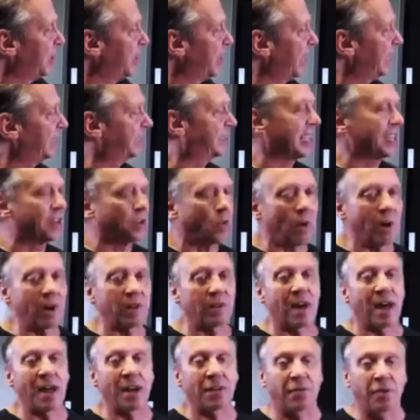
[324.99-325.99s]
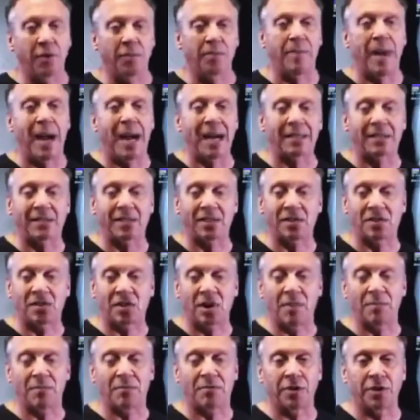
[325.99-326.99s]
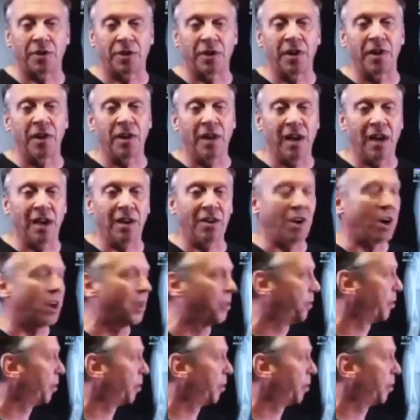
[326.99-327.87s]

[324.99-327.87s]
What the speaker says: and take away a lot of her back discomfort and other